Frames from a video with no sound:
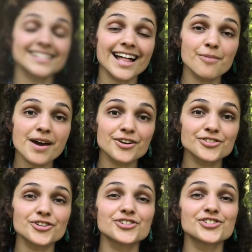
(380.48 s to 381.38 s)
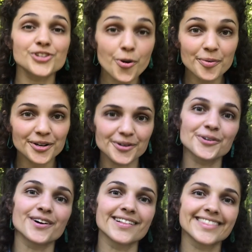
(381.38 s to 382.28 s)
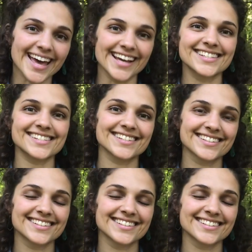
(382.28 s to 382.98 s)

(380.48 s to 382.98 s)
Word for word: salamanders are super cool. Thanks.